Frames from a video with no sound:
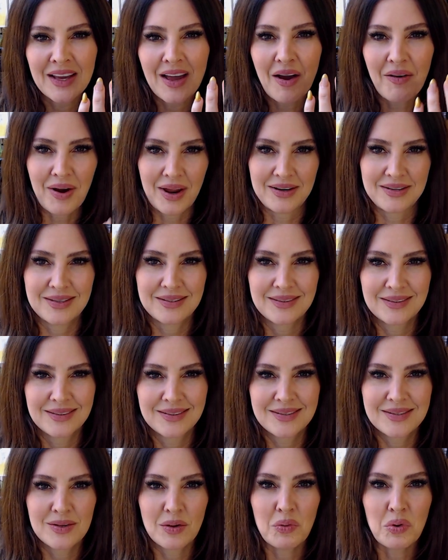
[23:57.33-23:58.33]
All right.
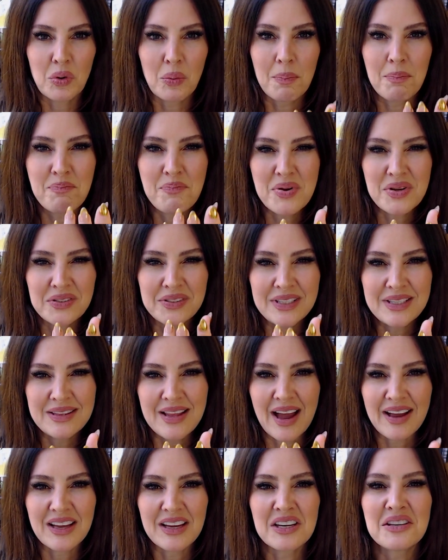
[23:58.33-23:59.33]
So you're building that